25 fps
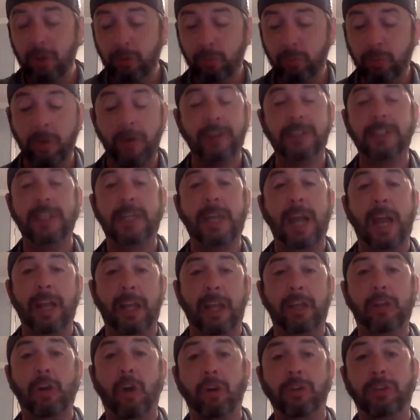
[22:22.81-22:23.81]
Whereas a guy
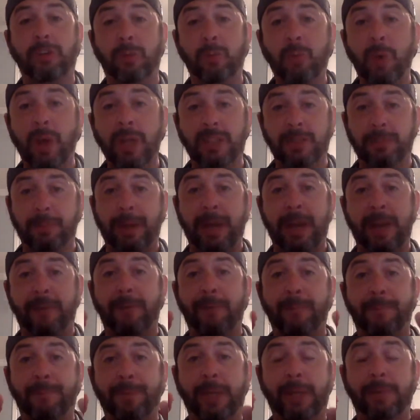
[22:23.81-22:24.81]
like Carson Wentz might have
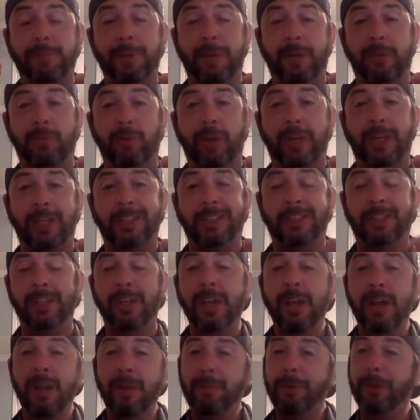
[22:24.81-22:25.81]
a big middle range,
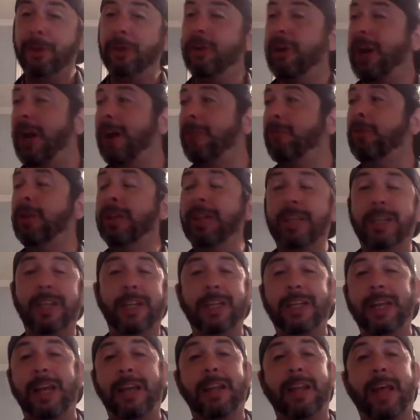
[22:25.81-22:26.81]
but you're not really going
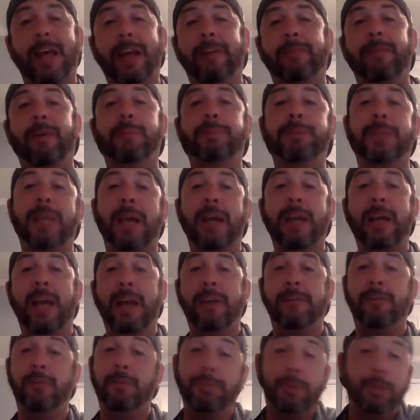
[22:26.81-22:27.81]
to get a lot of upside
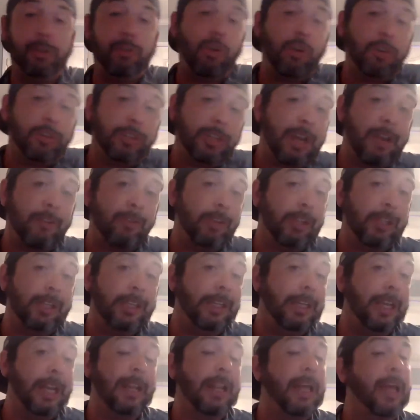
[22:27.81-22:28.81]
out of him, but you're also not really
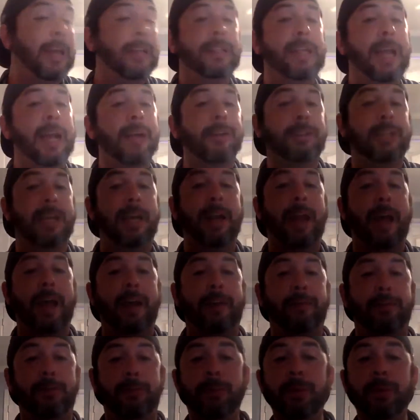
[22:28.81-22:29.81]
going to get a lot of downside out of him.